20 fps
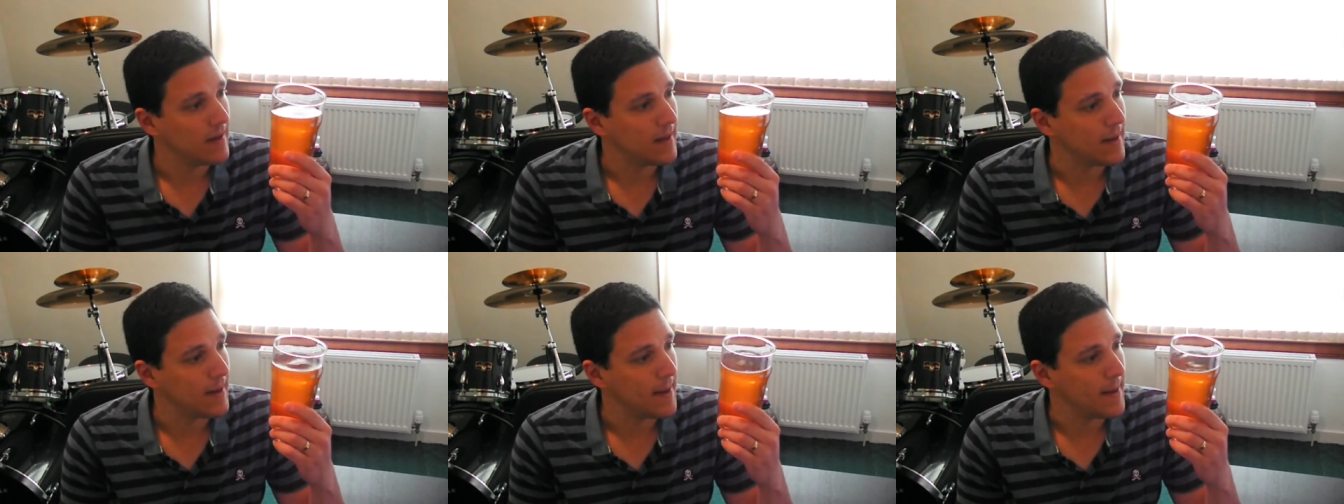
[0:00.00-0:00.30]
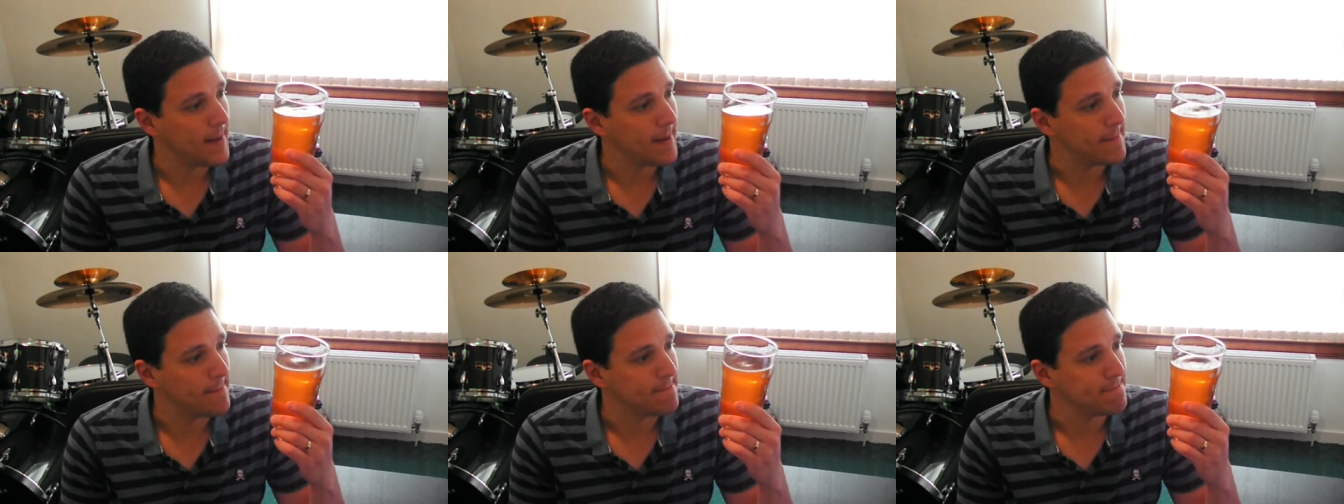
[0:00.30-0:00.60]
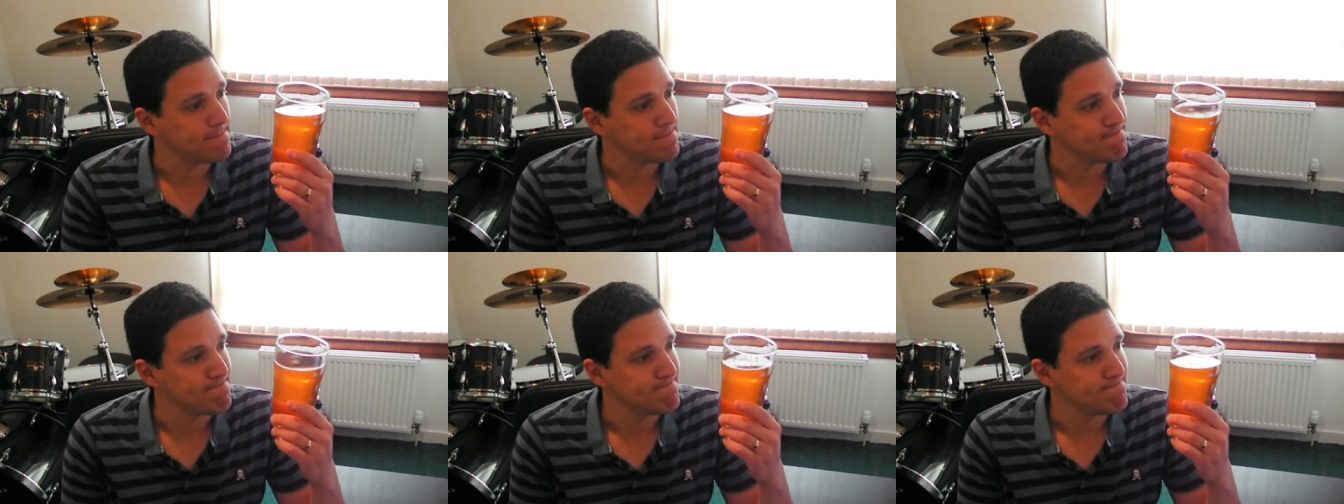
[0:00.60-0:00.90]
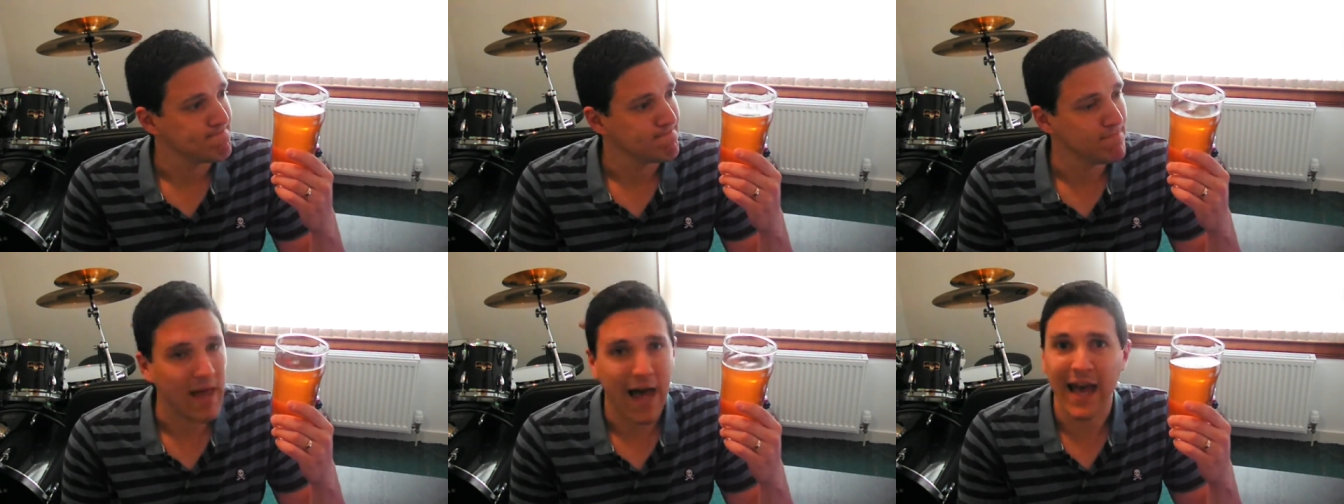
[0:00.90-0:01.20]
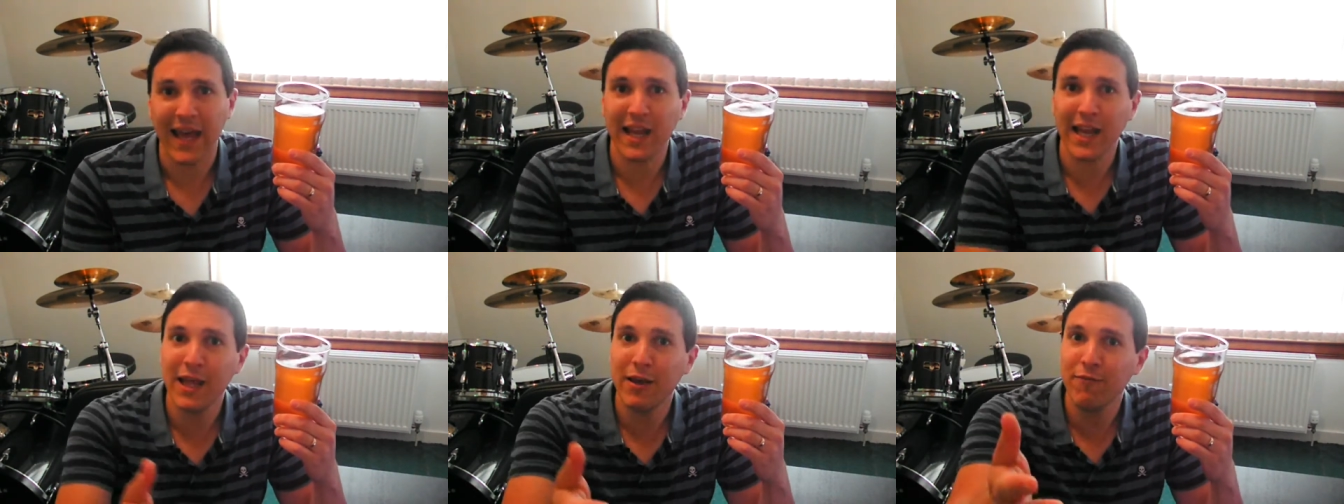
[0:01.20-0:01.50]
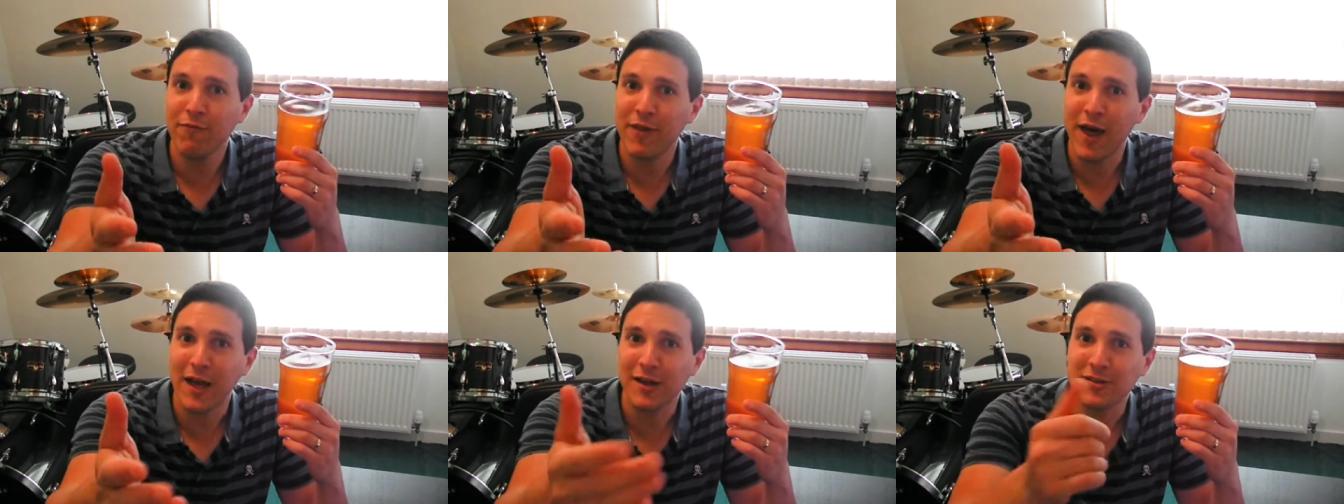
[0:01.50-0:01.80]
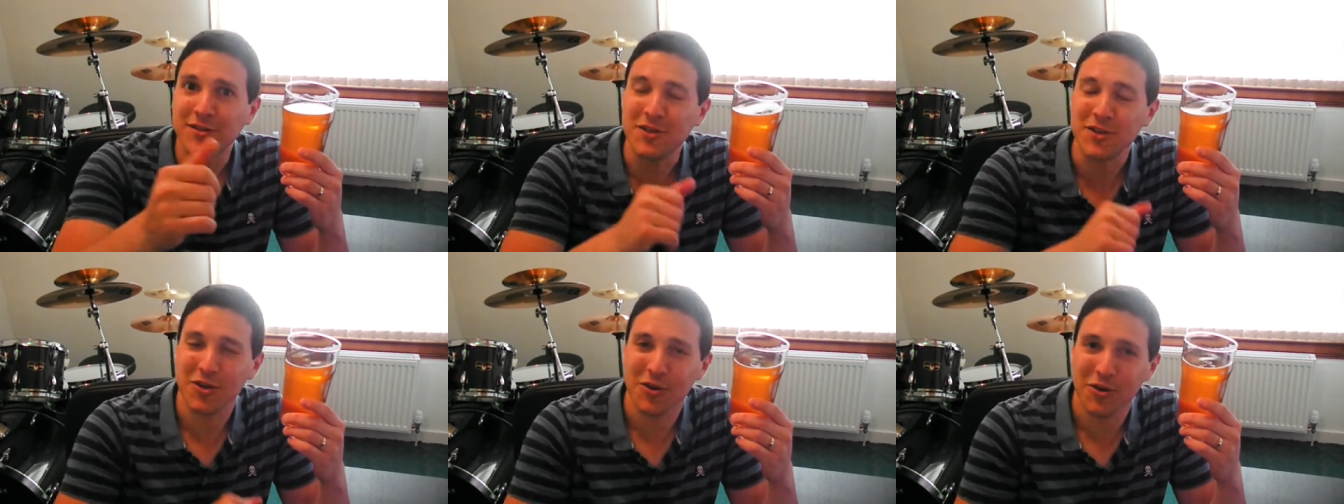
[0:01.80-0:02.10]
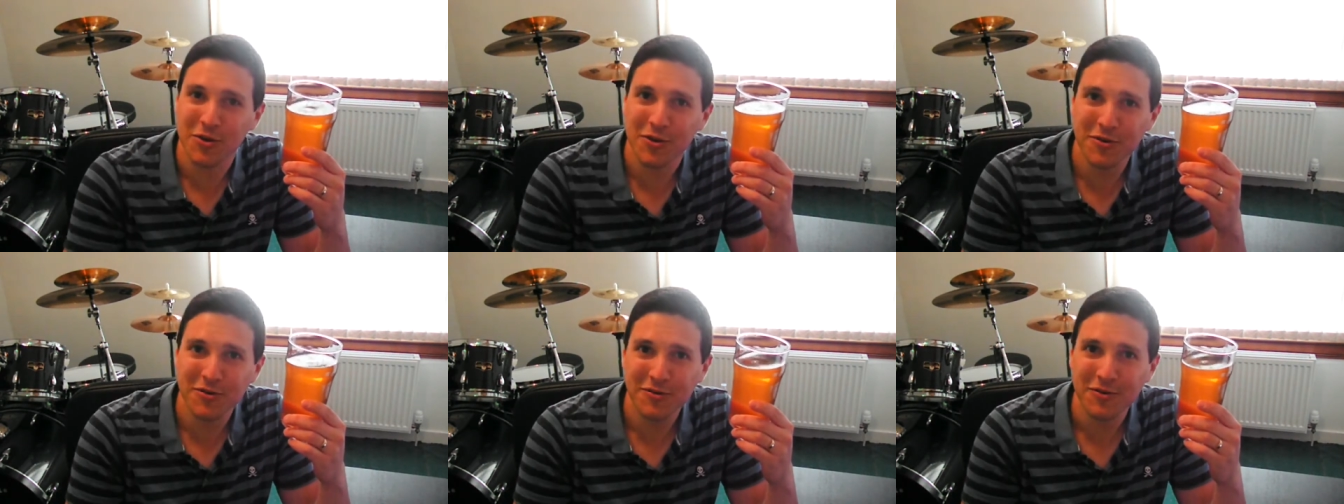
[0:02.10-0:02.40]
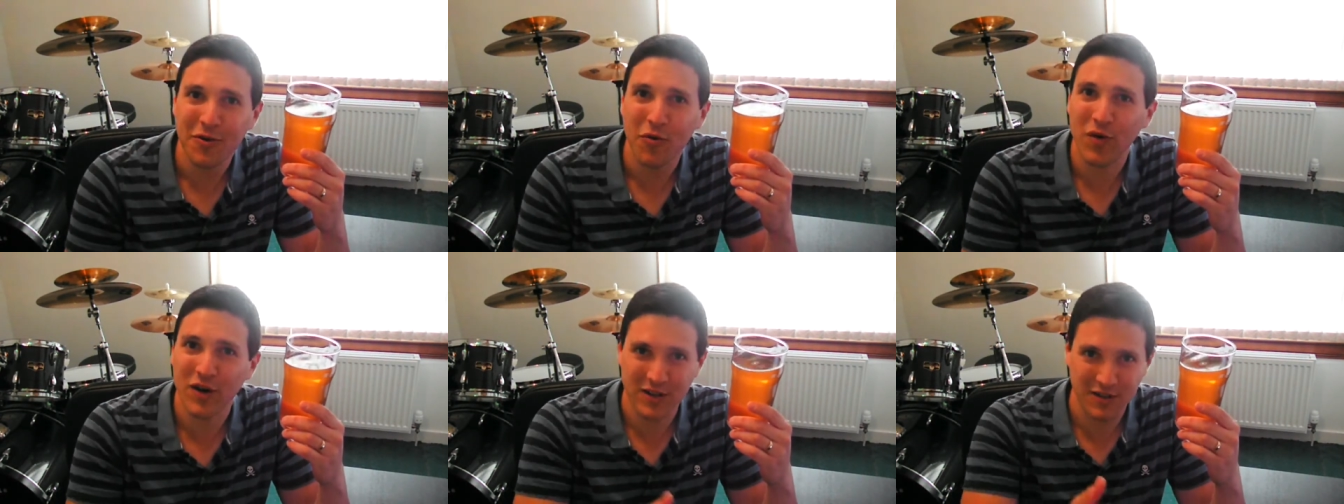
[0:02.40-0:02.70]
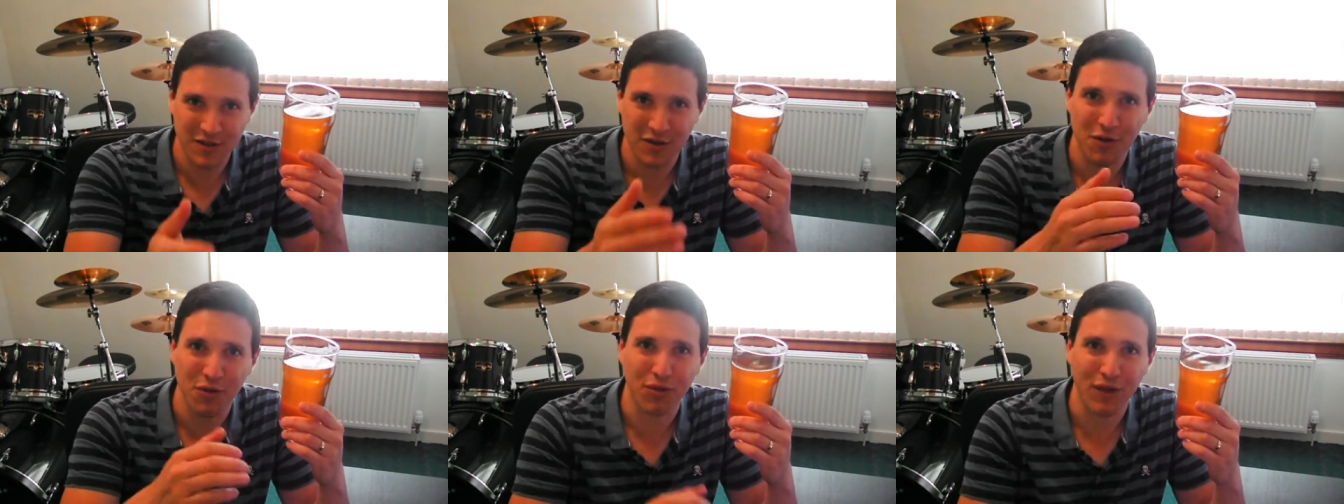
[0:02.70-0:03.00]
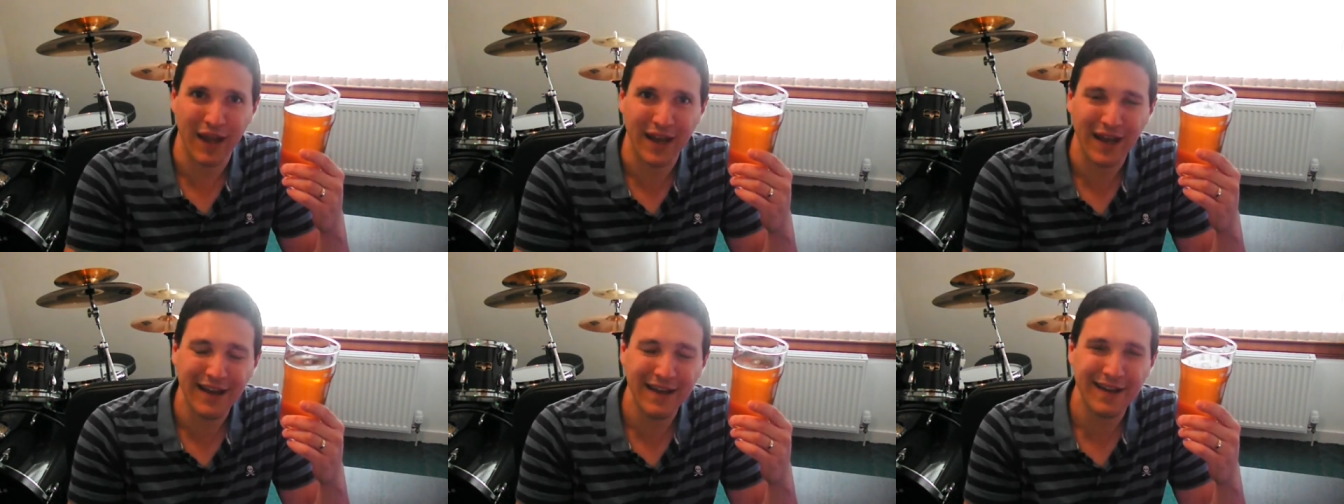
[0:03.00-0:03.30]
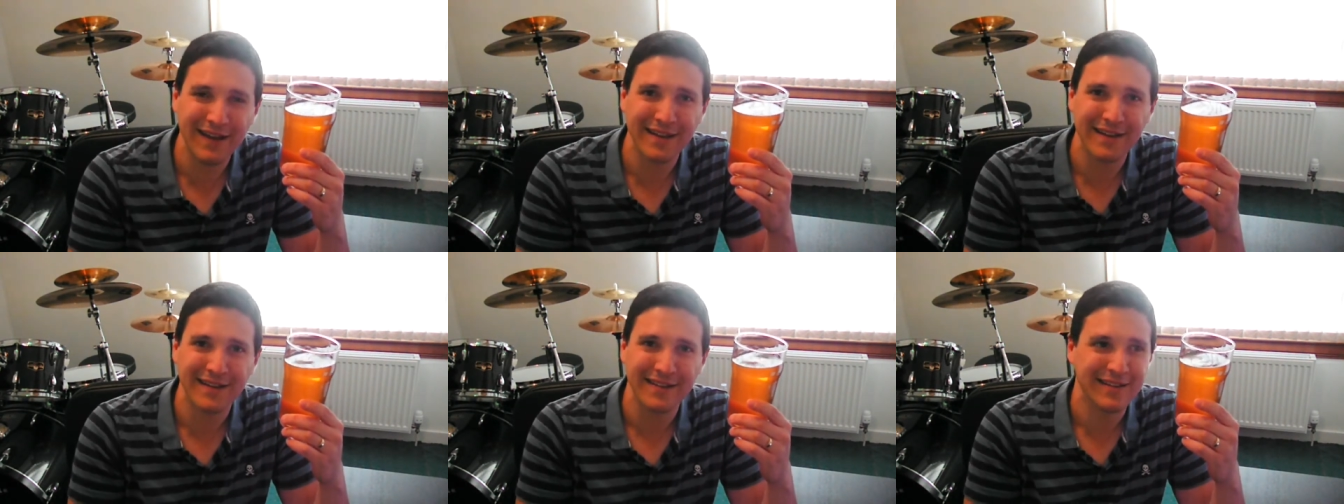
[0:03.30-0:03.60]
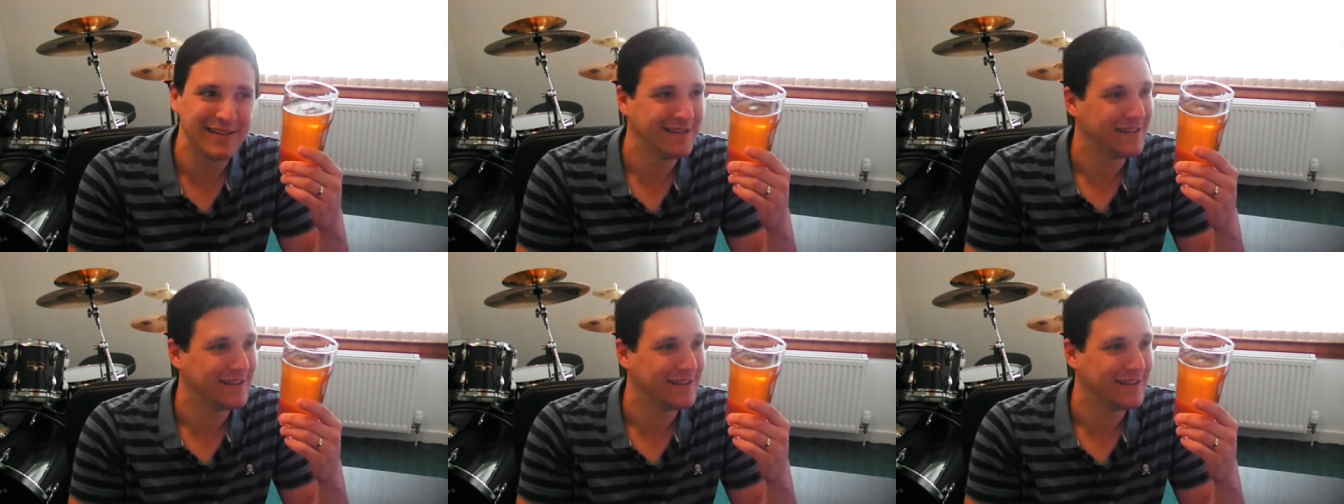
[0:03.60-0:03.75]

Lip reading: I leave that to you. What do you think?